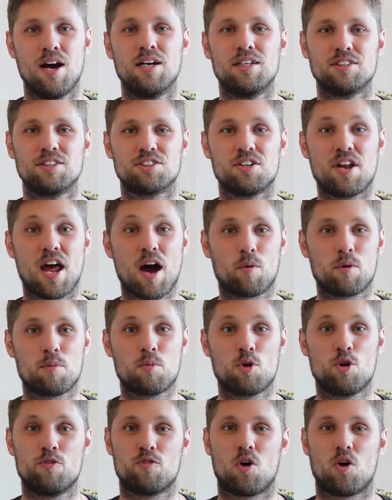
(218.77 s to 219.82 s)
So now we
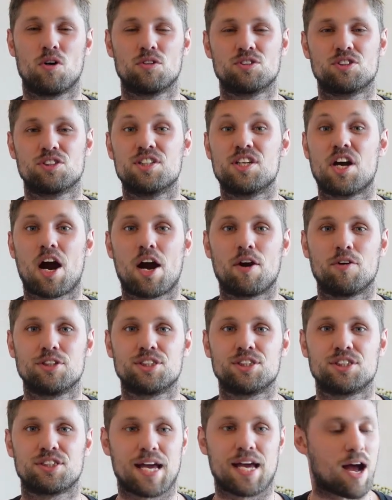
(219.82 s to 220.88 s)
move on to the
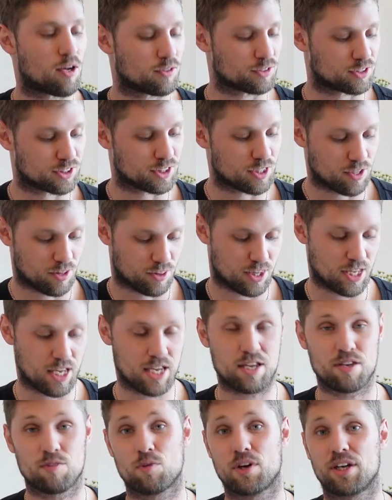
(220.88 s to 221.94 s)
Irish stouts,
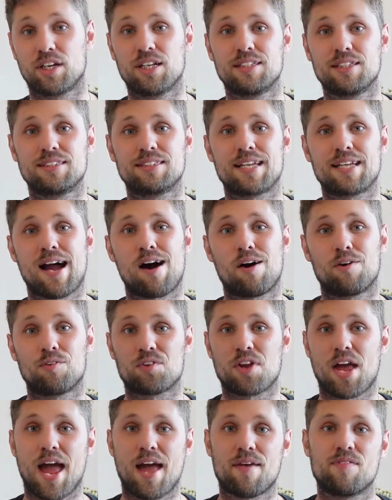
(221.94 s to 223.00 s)
the regular stout
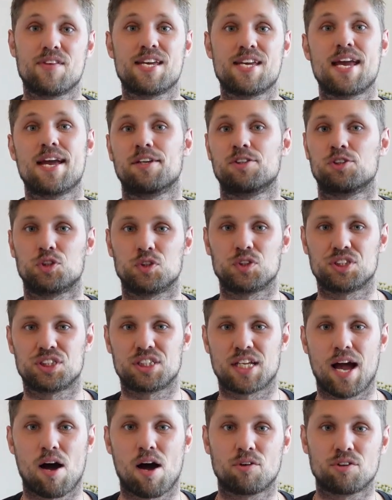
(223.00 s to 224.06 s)
and the extra
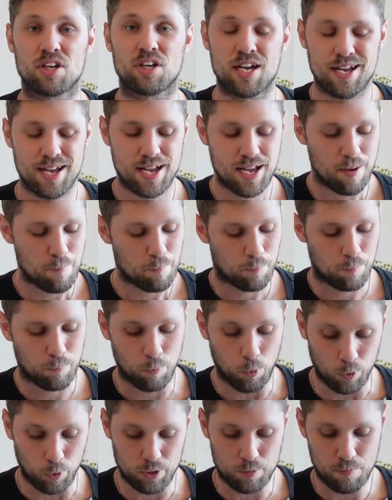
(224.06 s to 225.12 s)
stout.
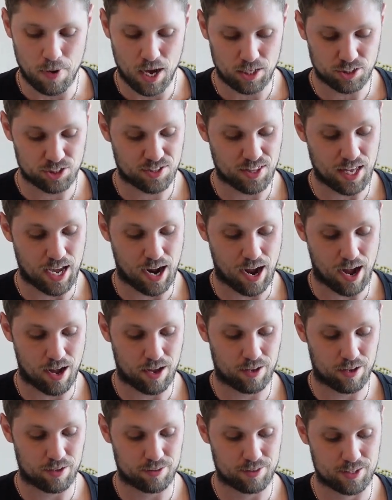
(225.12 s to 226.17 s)
Pretty much they
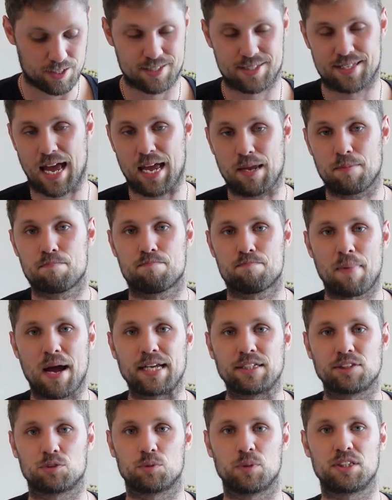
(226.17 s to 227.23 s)
are the same
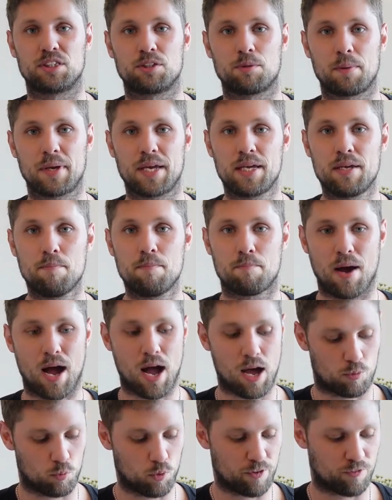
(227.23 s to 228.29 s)
base recipe,
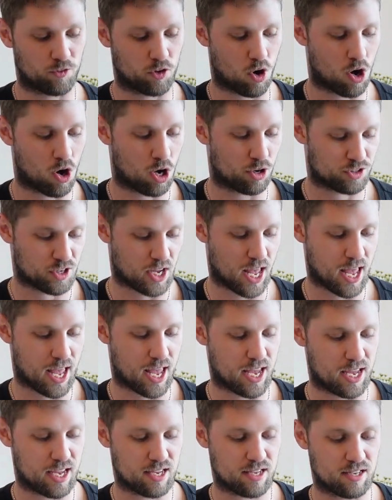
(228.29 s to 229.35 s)
but we've got
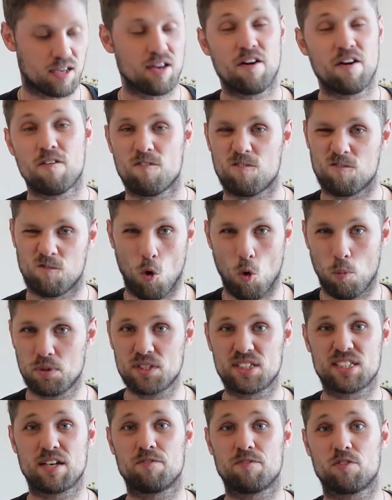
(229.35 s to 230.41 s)
a
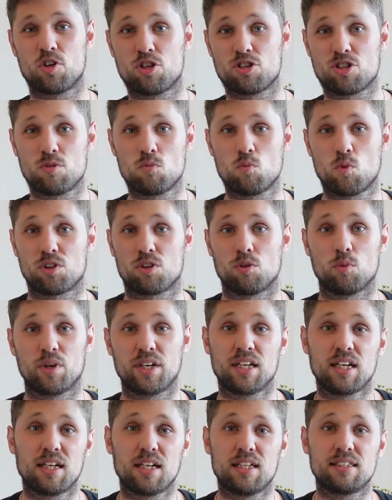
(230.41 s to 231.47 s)
4% version with the
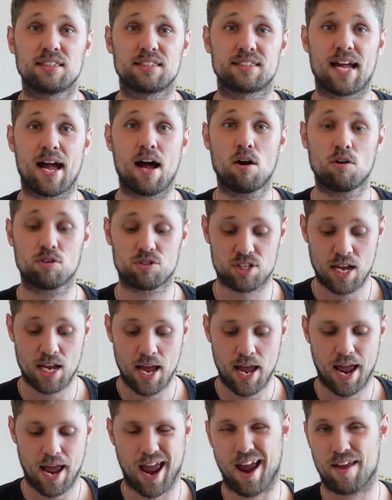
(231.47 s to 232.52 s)
regular stout,
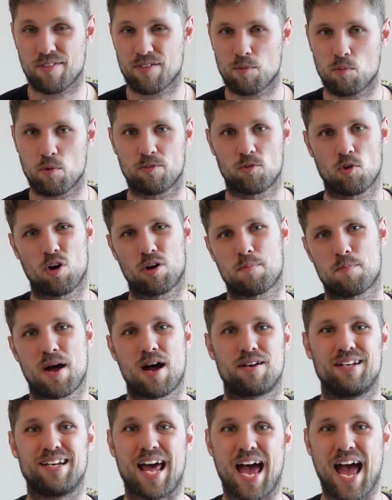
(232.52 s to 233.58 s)
and then we've got
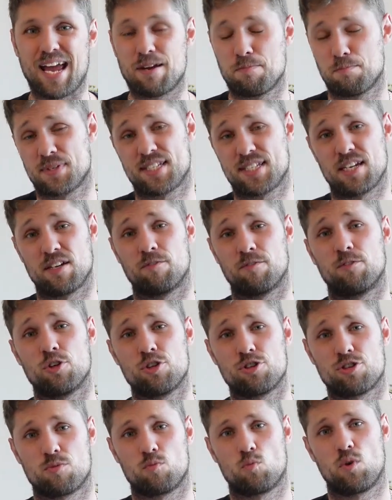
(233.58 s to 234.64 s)
about an 8%
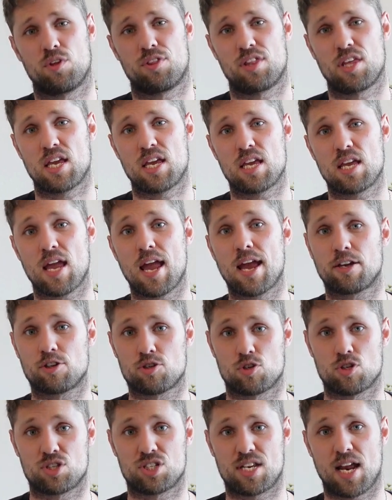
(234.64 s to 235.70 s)
version with the
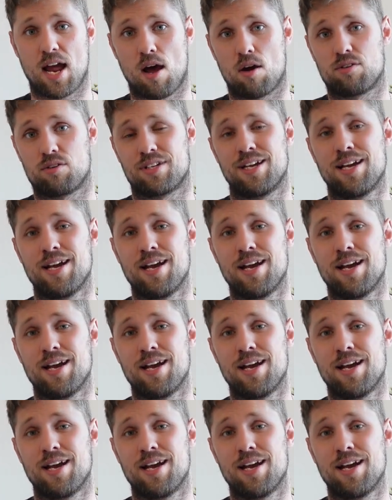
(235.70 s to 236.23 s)
extra stout.